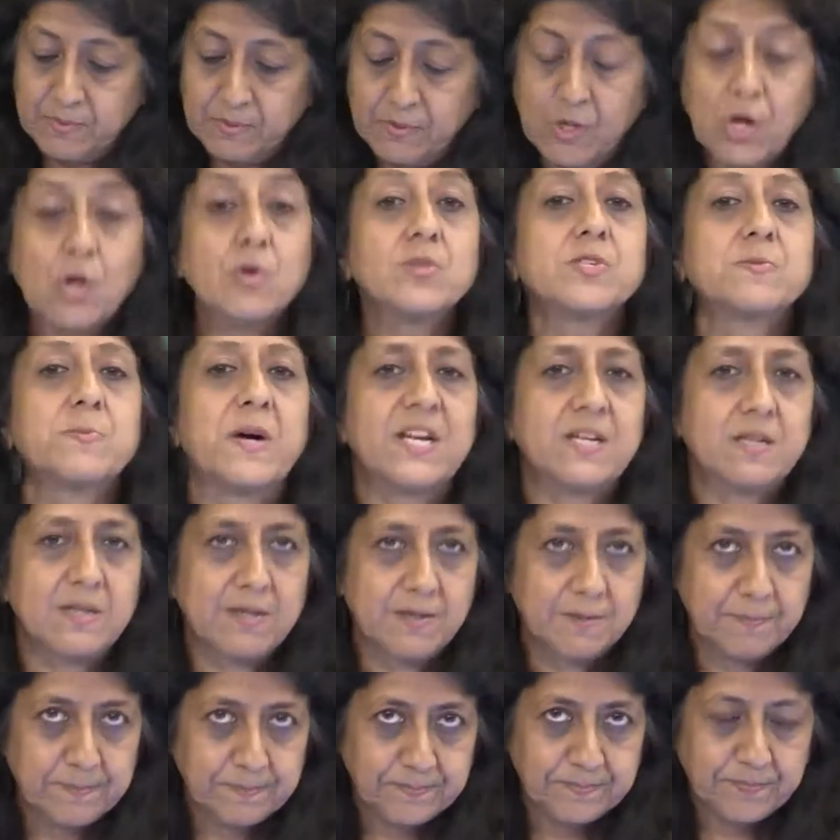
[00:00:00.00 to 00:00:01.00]
close button,
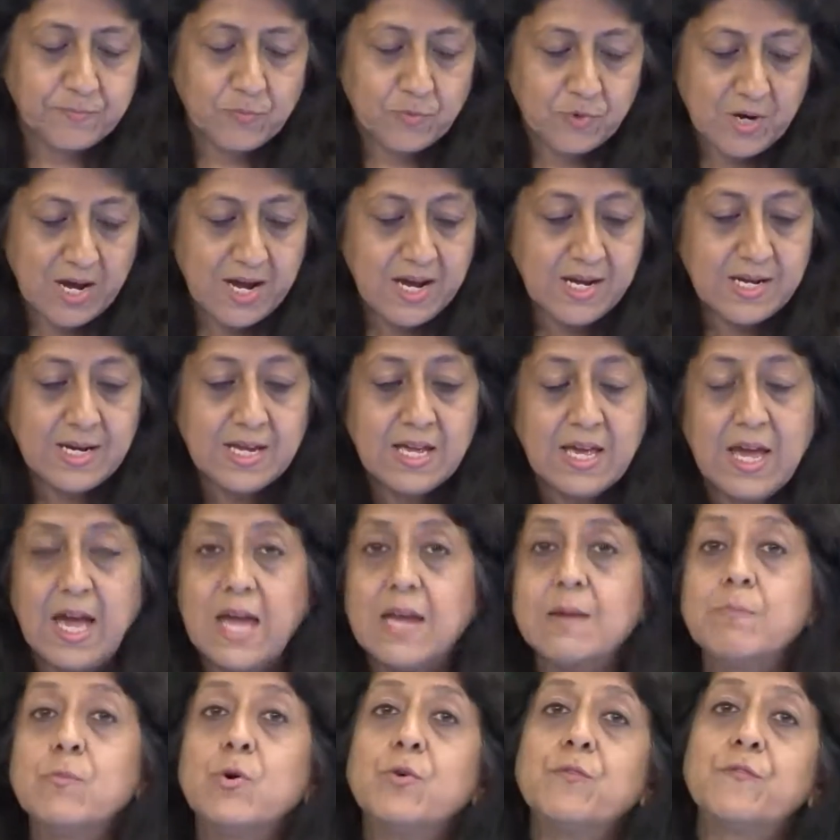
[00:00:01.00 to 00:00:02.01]
right,
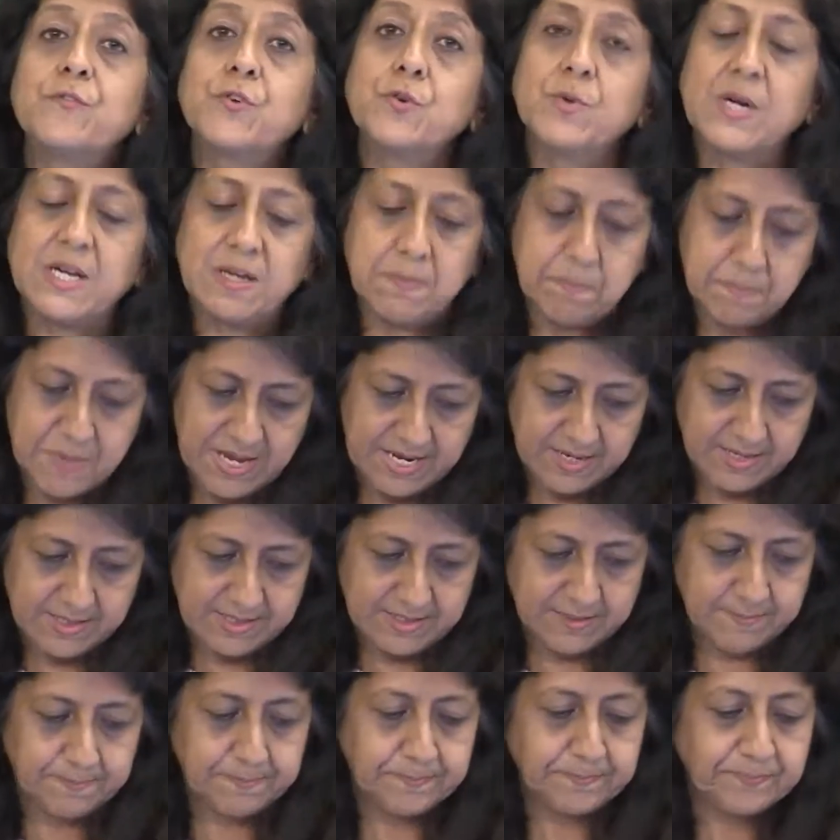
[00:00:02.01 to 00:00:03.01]
and move to a
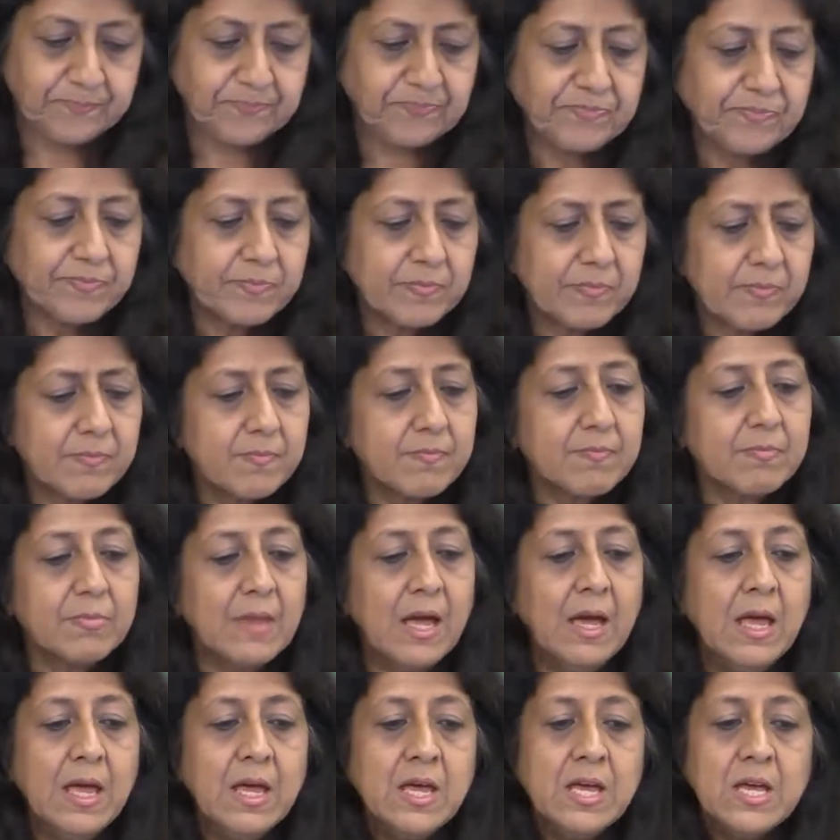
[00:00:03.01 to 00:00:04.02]
competitor.
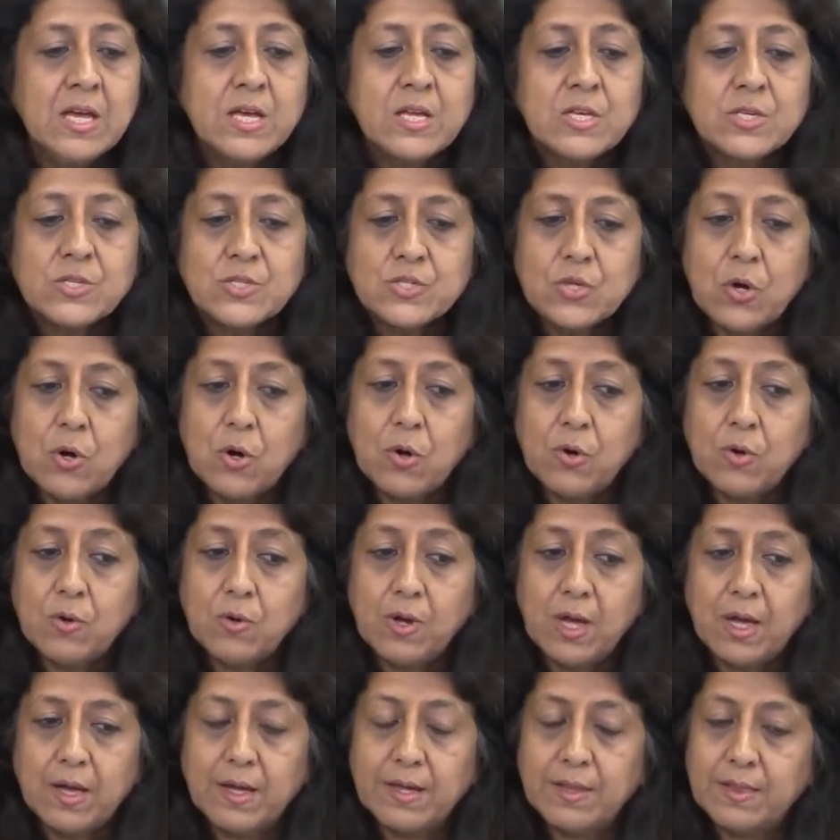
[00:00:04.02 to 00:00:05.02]

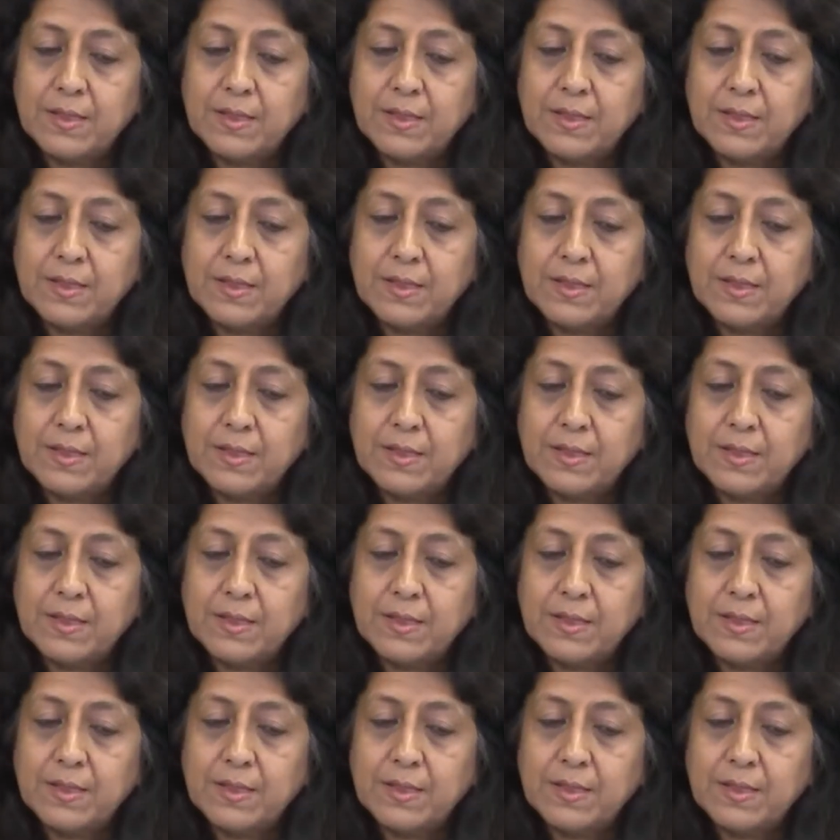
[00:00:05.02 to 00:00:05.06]
So